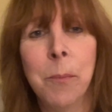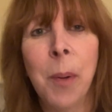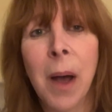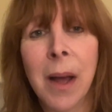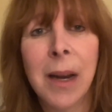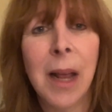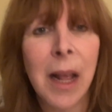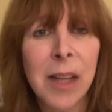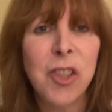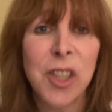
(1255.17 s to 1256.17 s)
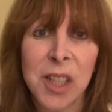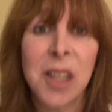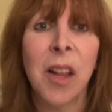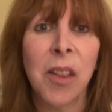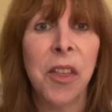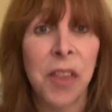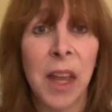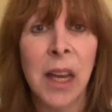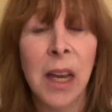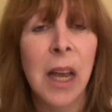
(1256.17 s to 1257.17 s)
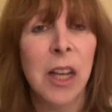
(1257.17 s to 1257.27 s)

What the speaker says: But it's just another thing.